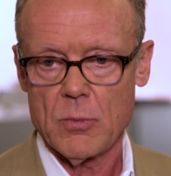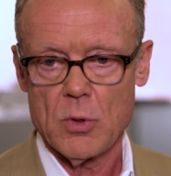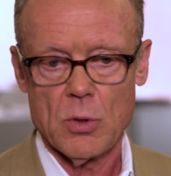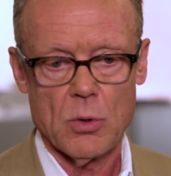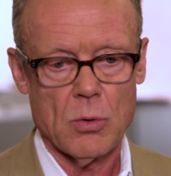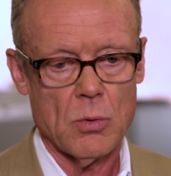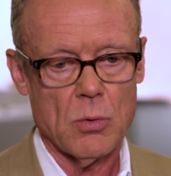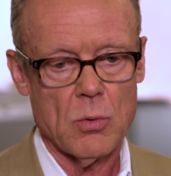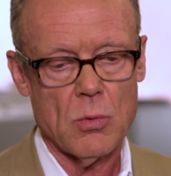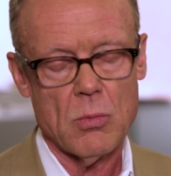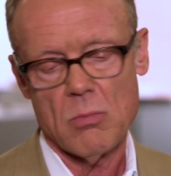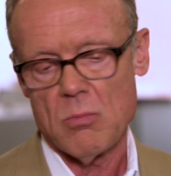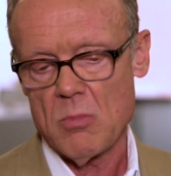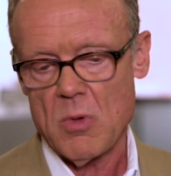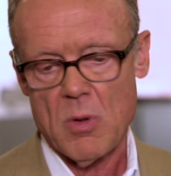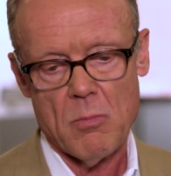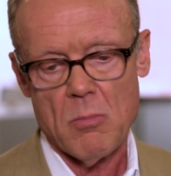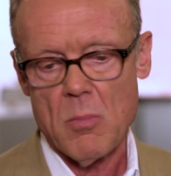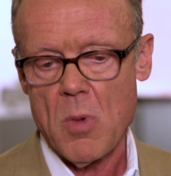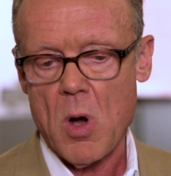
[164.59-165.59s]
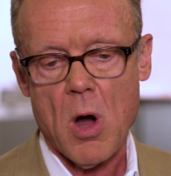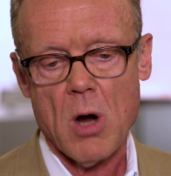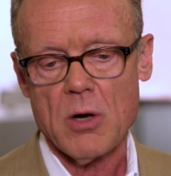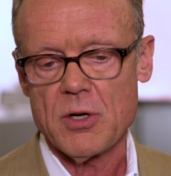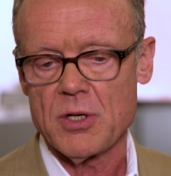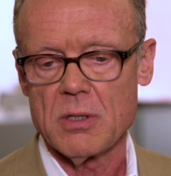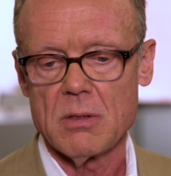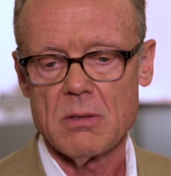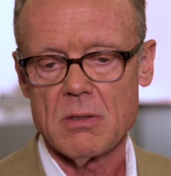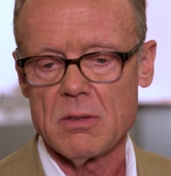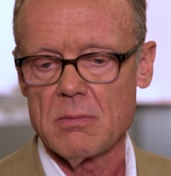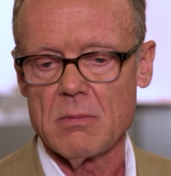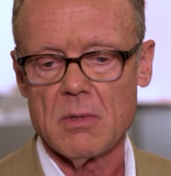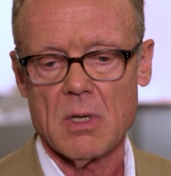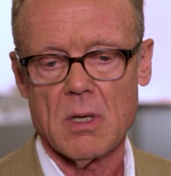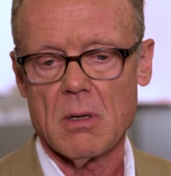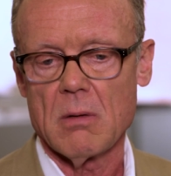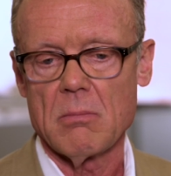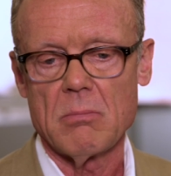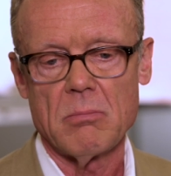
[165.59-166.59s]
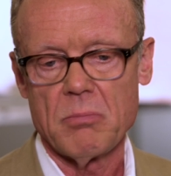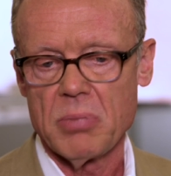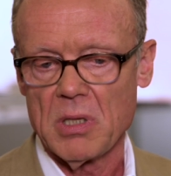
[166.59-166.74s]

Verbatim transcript: who mocked and uh,